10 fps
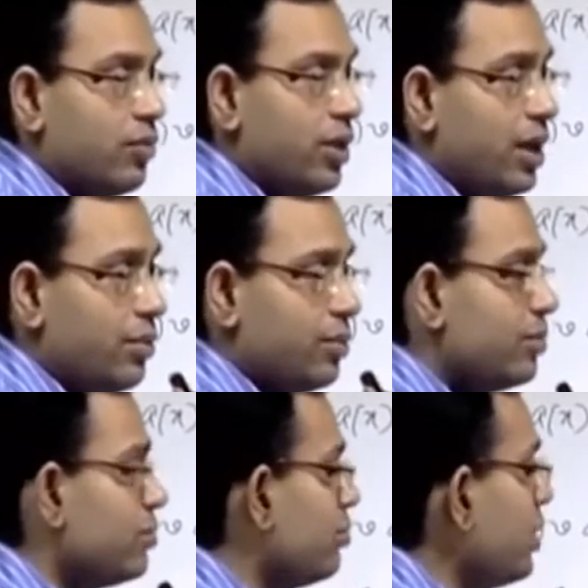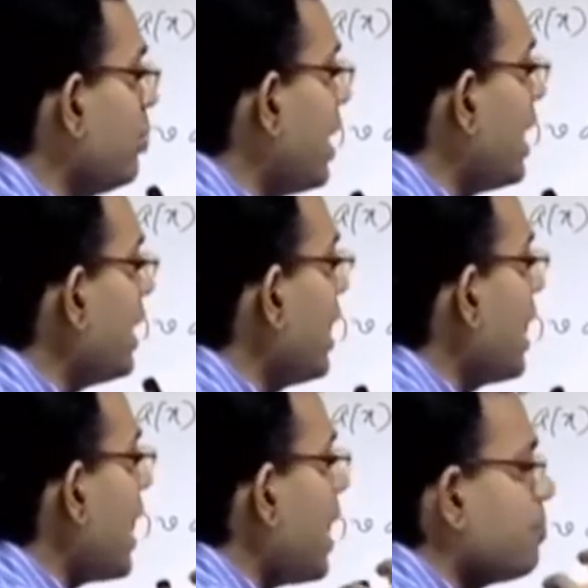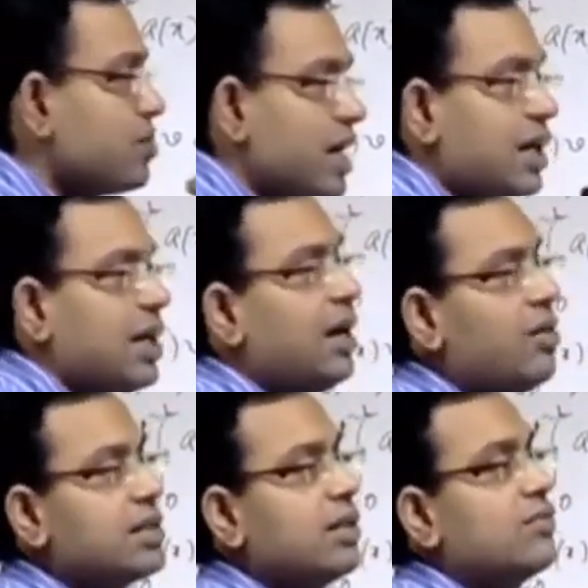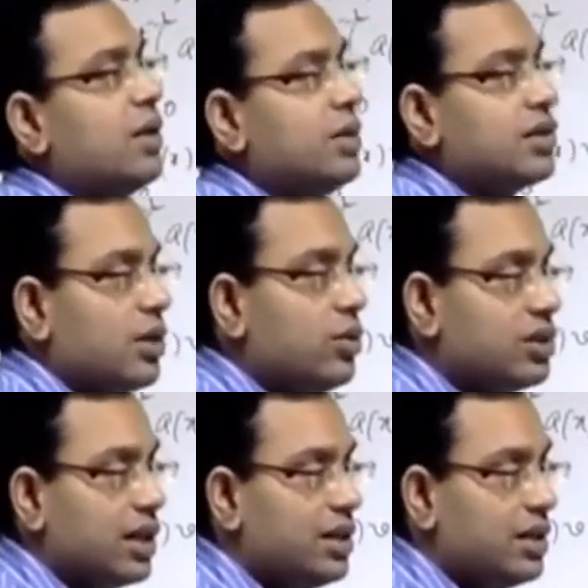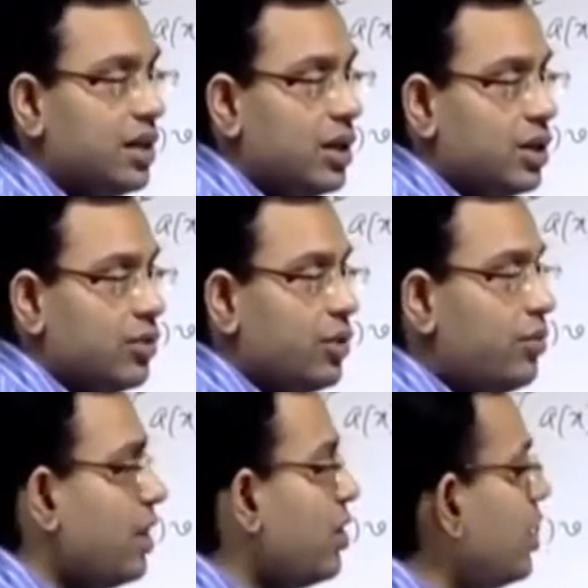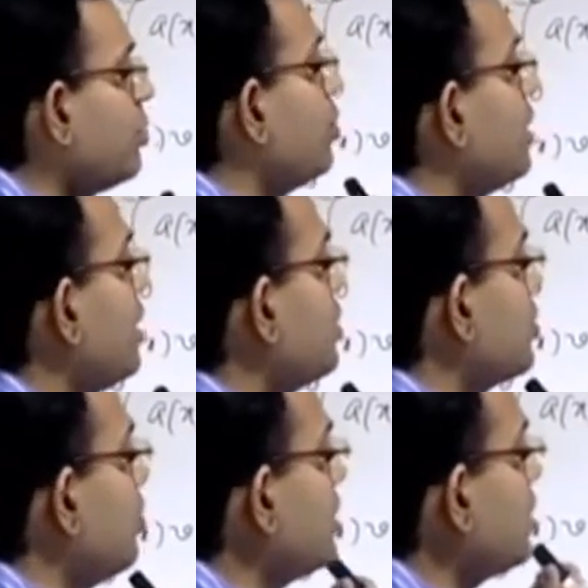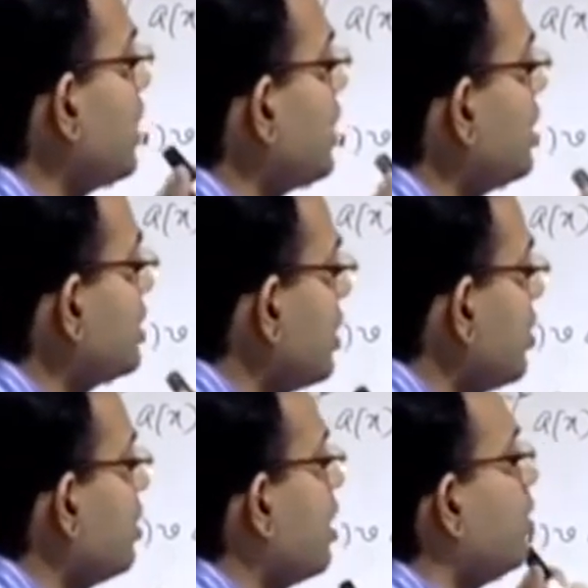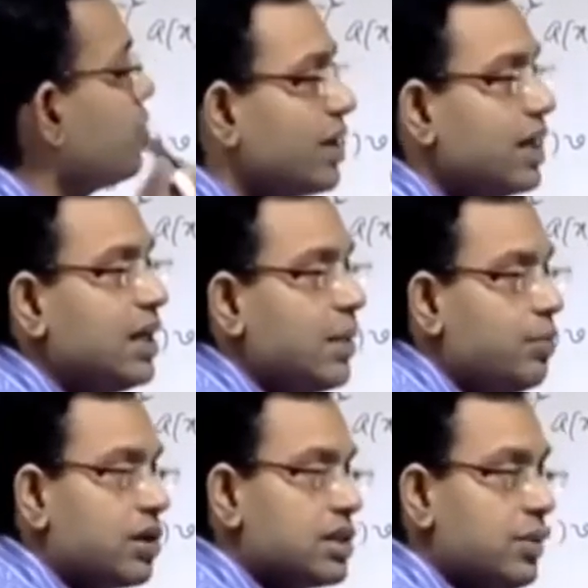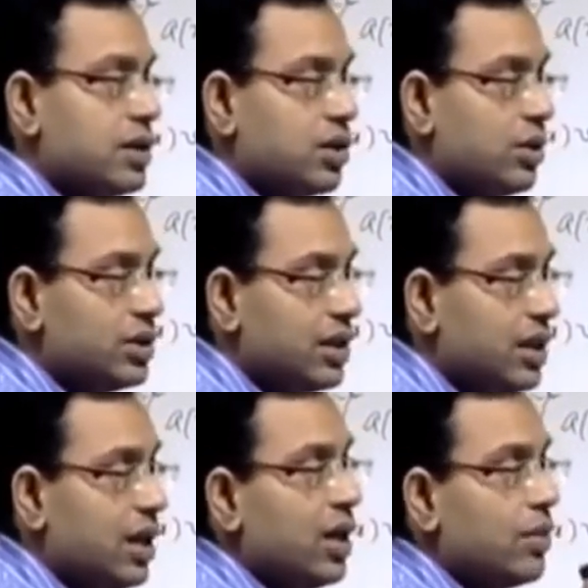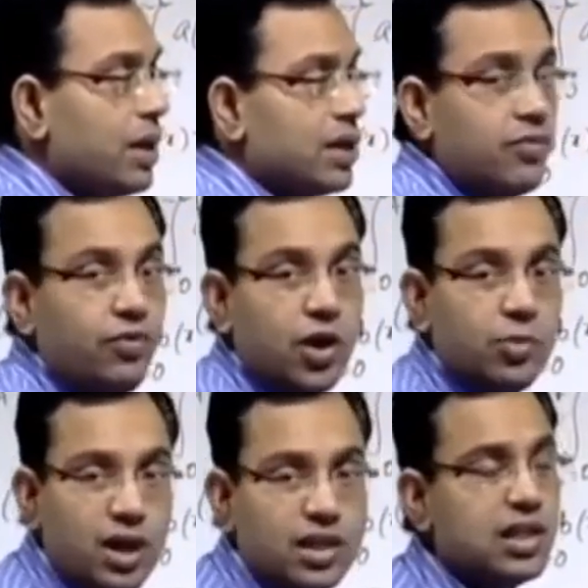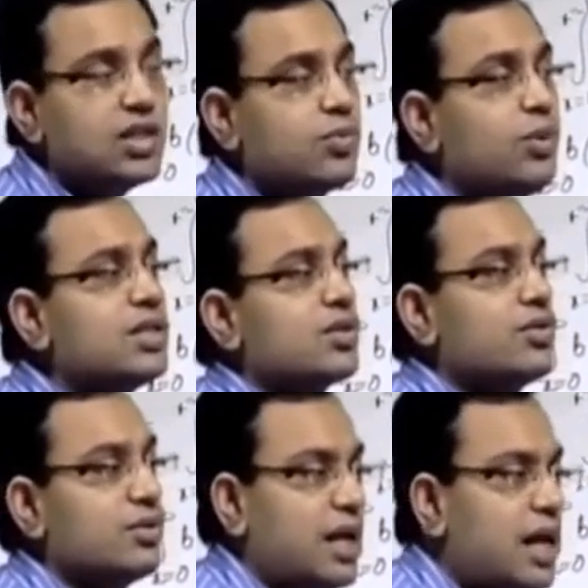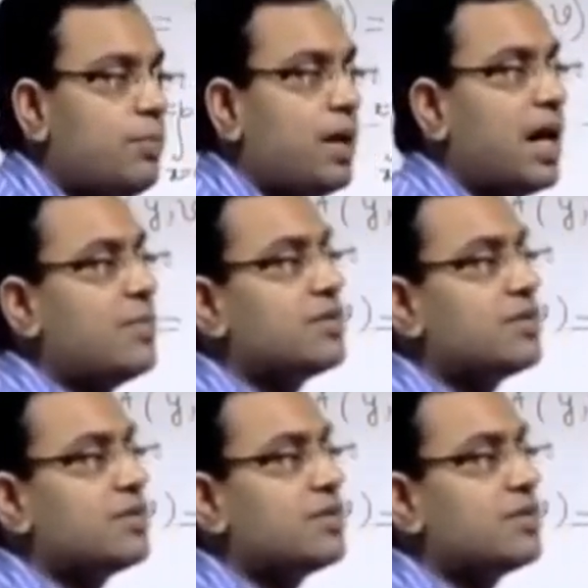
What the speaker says: We were abstracting ourselves from the solution, we were not putting so much of attention on how to get the approximate solution, but the formulations which can perhaps